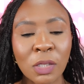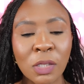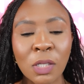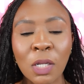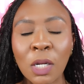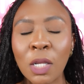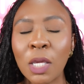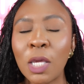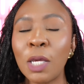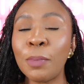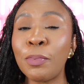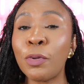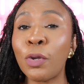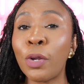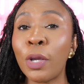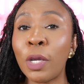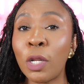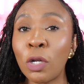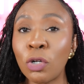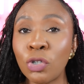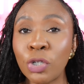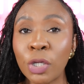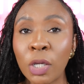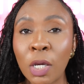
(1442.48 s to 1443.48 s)
is gonna keep your
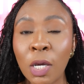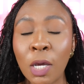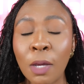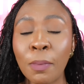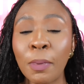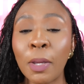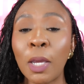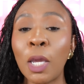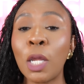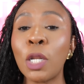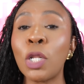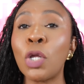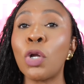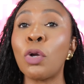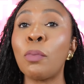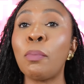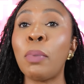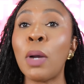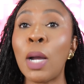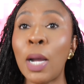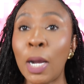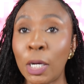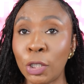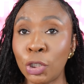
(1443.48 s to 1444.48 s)
energy up and your
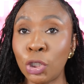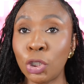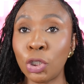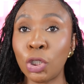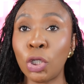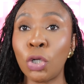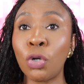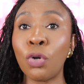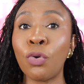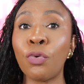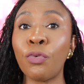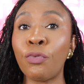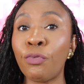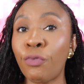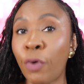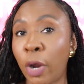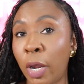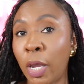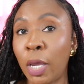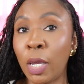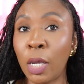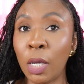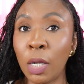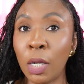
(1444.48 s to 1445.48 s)
posture right.